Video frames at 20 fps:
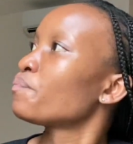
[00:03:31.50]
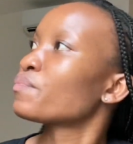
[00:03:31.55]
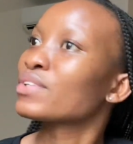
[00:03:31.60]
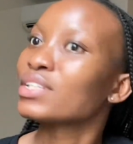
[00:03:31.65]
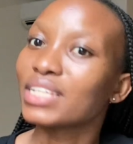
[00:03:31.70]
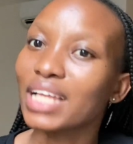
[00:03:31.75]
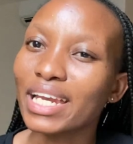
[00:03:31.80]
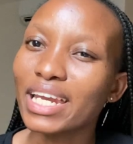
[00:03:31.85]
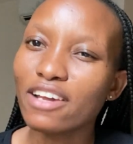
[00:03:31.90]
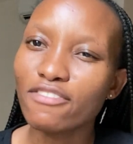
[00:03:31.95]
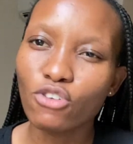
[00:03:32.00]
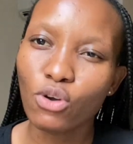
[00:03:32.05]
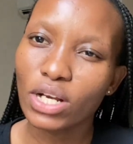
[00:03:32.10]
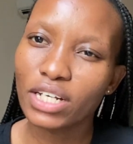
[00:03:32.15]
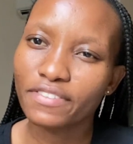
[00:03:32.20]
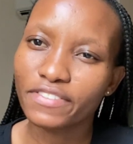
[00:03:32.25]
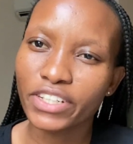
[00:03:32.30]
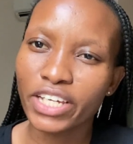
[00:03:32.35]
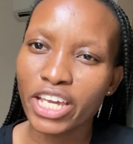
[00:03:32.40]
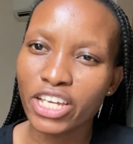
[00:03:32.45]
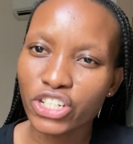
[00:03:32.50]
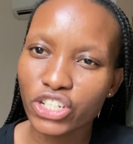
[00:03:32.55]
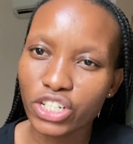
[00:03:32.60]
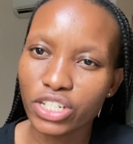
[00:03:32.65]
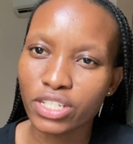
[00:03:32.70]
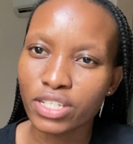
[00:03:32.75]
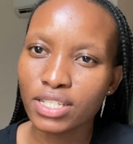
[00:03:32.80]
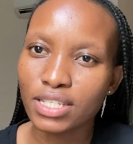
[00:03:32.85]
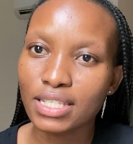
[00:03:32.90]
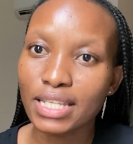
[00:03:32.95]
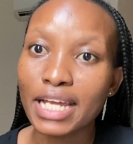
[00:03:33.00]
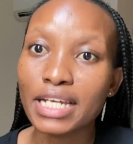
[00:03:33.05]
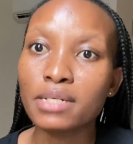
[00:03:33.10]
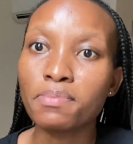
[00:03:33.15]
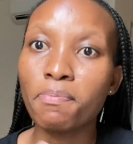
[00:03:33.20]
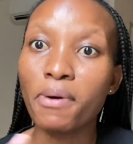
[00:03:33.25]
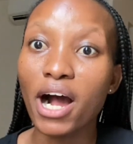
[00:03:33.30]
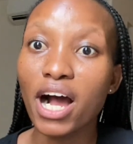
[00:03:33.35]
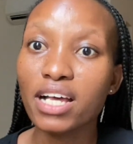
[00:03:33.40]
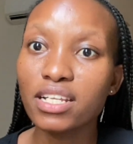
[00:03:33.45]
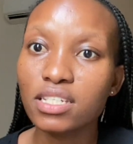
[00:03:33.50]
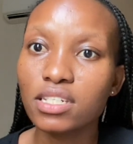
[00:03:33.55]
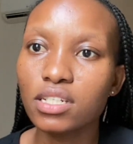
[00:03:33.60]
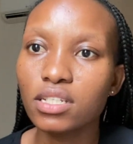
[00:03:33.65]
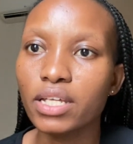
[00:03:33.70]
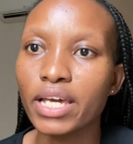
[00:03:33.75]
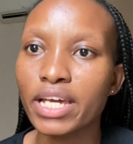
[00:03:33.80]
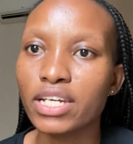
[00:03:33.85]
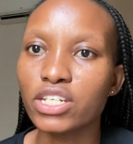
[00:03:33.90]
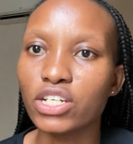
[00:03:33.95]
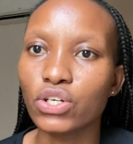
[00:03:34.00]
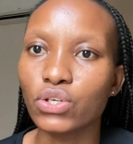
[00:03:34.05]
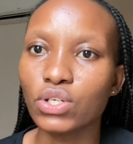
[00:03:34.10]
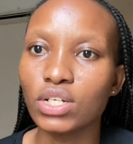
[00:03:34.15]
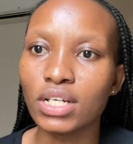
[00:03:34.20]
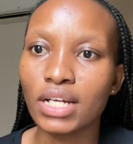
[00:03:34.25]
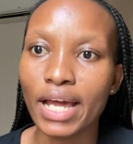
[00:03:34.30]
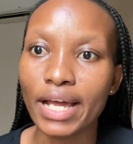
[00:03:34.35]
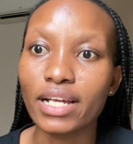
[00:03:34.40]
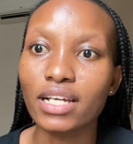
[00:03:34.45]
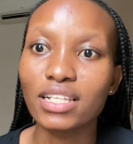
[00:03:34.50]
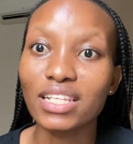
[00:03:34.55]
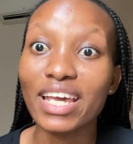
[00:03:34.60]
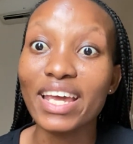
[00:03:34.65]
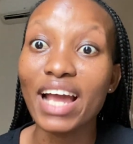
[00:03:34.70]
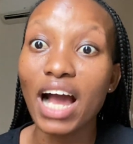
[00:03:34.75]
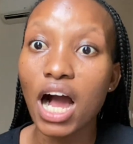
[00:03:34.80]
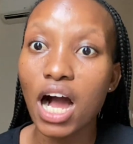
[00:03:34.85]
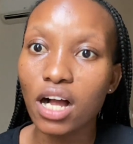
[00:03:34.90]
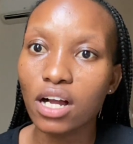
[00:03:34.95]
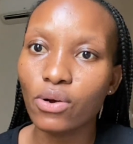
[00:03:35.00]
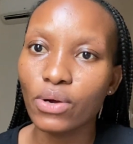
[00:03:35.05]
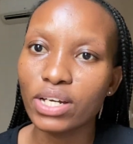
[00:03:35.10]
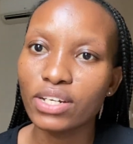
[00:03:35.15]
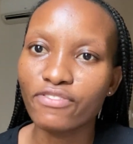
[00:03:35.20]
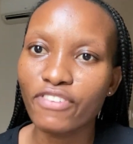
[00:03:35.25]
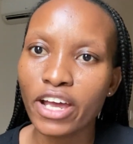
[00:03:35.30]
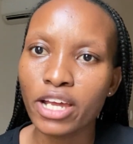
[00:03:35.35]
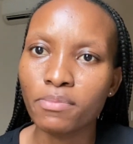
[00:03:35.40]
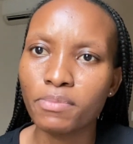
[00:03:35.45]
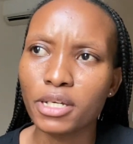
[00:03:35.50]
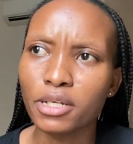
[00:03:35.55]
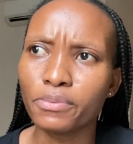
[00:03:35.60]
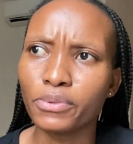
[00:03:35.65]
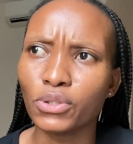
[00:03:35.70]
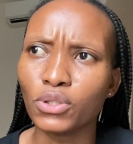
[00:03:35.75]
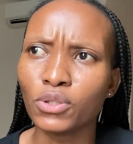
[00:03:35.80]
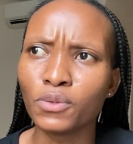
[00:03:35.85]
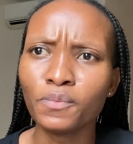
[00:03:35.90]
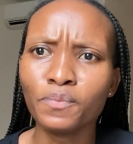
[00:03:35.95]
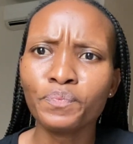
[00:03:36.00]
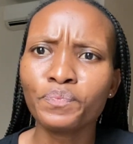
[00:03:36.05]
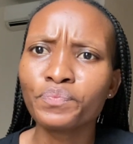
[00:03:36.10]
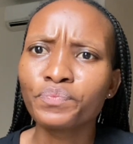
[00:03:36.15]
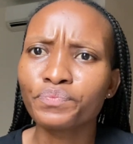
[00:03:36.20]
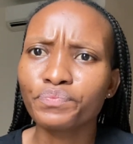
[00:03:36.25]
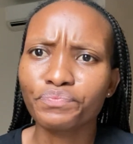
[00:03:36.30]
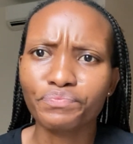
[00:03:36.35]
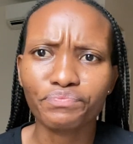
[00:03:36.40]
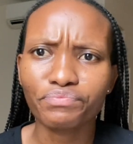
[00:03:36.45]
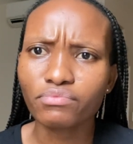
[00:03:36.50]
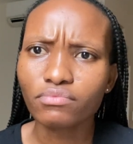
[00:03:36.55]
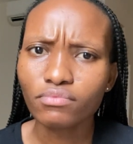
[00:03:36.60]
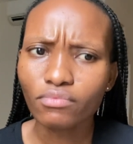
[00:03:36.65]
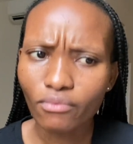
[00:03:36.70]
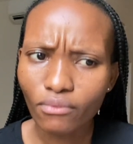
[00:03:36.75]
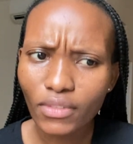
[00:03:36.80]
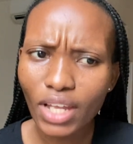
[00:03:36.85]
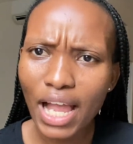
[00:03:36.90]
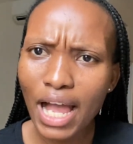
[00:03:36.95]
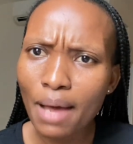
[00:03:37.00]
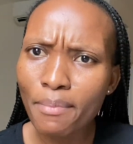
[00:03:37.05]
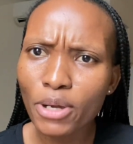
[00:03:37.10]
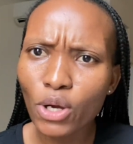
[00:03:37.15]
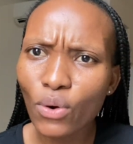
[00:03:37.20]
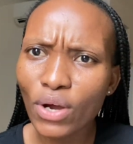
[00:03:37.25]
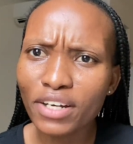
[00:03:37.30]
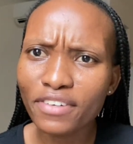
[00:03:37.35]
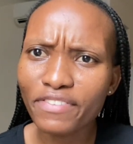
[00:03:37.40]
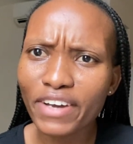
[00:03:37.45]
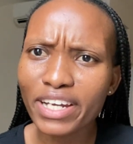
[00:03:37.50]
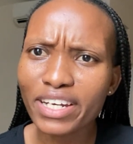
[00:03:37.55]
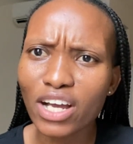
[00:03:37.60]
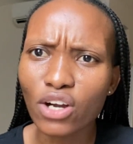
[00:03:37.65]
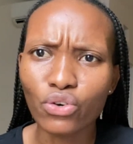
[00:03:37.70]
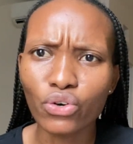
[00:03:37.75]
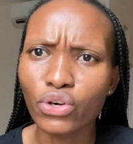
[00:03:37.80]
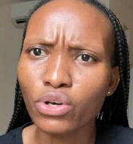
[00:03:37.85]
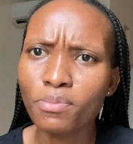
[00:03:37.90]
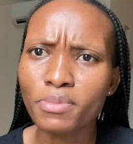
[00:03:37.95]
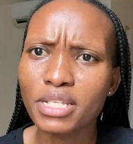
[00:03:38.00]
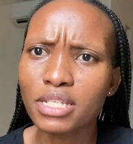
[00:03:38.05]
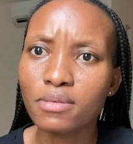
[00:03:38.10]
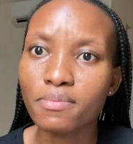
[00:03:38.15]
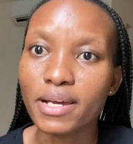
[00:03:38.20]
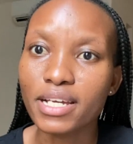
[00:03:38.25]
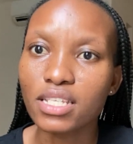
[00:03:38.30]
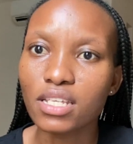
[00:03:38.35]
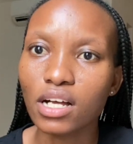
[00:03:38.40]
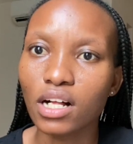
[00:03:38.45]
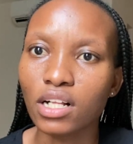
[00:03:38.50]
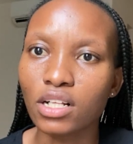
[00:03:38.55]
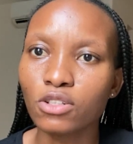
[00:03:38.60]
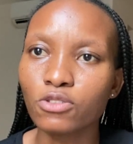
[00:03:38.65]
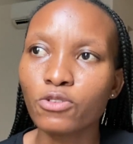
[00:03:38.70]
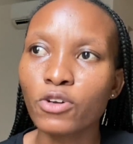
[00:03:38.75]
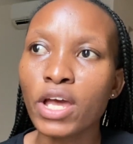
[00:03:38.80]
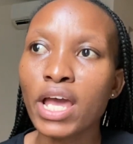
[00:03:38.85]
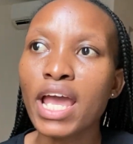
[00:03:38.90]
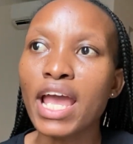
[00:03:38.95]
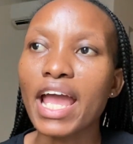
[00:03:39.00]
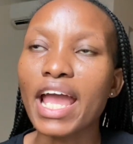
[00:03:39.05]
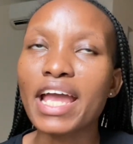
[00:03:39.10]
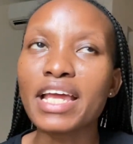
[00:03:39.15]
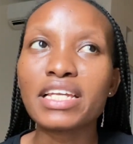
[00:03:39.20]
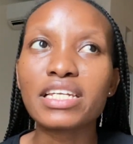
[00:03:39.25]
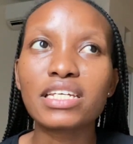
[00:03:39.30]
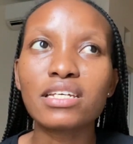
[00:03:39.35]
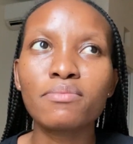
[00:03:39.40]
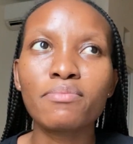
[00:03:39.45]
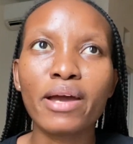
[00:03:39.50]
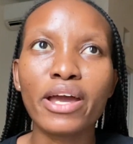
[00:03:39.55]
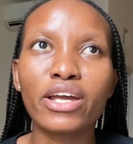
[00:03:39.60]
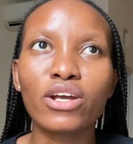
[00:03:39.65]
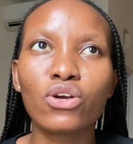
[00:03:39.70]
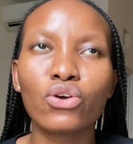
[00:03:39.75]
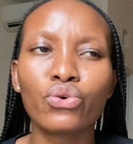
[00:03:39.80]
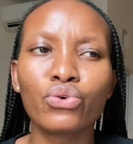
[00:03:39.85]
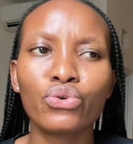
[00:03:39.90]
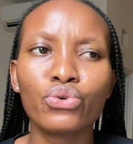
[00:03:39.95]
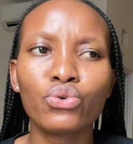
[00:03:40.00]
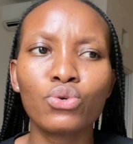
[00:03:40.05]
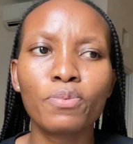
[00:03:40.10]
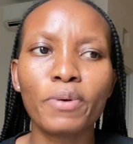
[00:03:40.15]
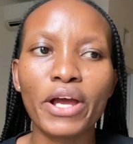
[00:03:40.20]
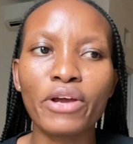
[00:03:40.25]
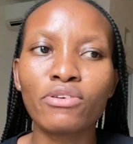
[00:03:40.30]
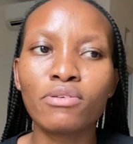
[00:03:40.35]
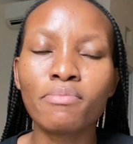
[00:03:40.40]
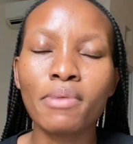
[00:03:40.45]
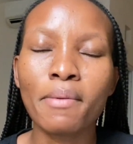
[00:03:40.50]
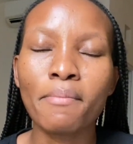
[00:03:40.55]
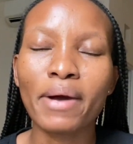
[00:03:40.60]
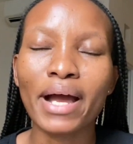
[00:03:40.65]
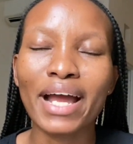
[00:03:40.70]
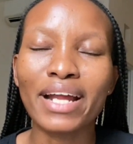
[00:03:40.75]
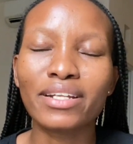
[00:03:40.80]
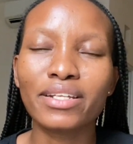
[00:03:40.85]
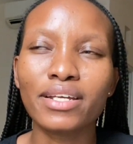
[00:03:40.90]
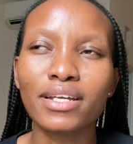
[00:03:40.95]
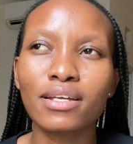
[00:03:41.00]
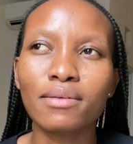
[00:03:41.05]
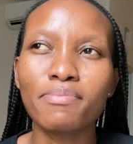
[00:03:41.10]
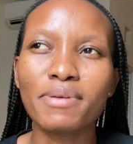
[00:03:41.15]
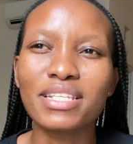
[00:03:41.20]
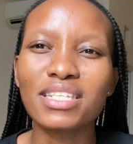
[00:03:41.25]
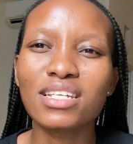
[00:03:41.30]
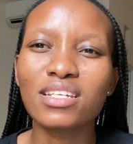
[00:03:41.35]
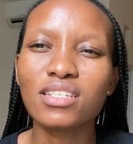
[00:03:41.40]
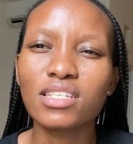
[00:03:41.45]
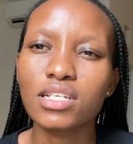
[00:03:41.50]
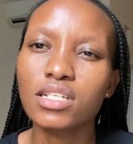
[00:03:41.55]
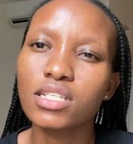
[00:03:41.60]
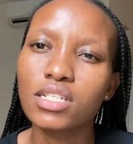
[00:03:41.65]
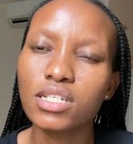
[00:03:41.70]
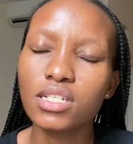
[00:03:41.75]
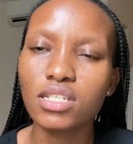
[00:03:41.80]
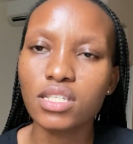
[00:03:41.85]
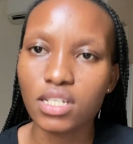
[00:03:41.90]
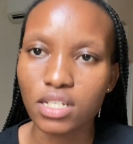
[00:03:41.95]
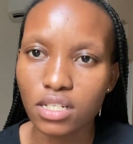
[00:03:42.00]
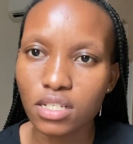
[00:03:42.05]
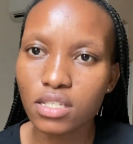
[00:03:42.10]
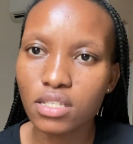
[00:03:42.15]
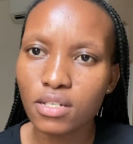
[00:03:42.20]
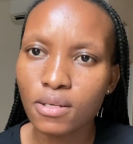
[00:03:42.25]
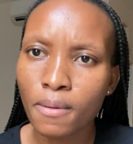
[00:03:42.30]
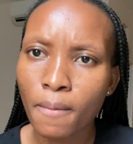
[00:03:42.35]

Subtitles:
that have qualifications, that passed their degree, like they are qualified people. I'm a qualified agronomist myself, and in my group, I remember, I think basing 66